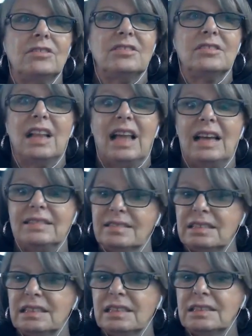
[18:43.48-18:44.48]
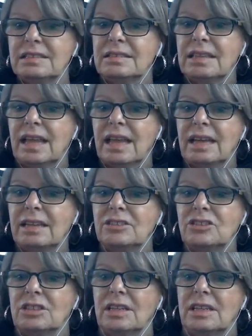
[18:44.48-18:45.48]
Class C's.
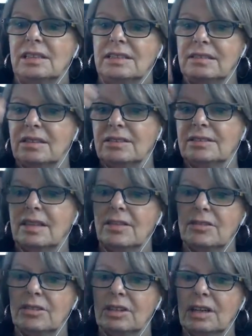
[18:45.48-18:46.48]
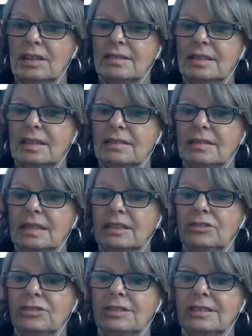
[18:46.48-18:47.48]
Angela is in the southern United States,
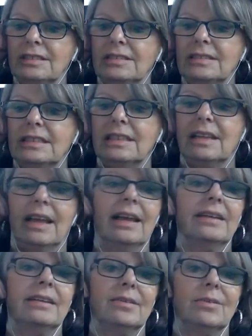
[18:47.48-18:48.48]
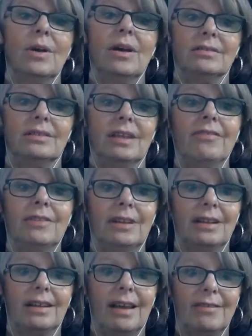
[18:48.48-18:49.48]
interested in seeing Canada. Well,
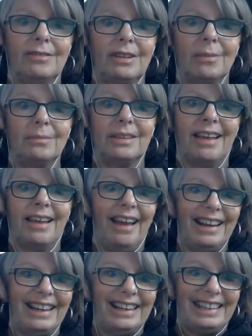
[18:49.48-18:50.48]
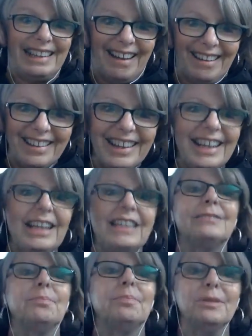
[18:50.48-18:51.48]
definitely you have to come to Canada.
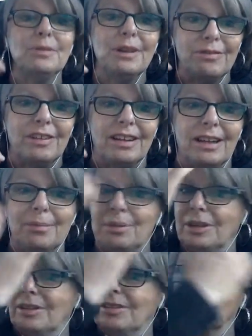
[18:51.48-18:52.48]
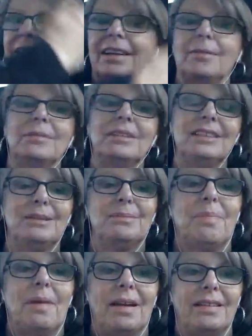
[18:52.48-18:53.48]
It's beautiful up here. I'm a little
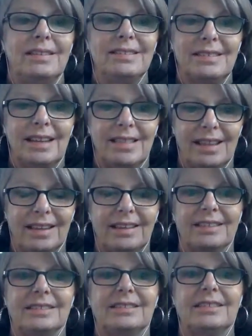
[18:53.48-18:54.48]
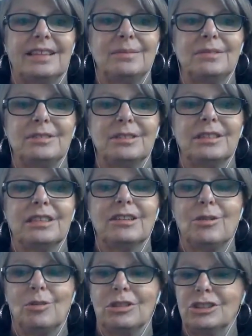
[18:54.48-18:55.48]
biased. I think it's absolutely
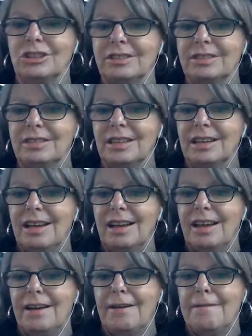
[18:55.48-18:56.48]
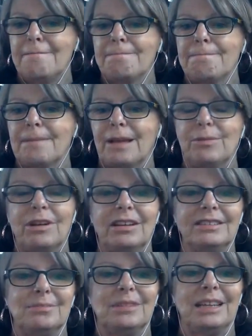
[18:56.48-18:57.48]
gorgeous. And we
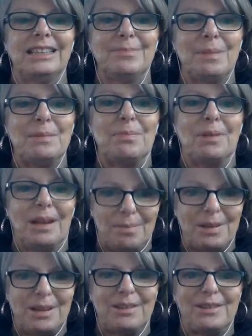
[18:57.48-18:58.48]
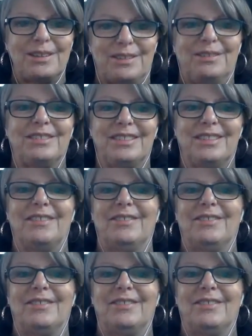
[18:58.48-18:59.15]
got some nice people up here too. So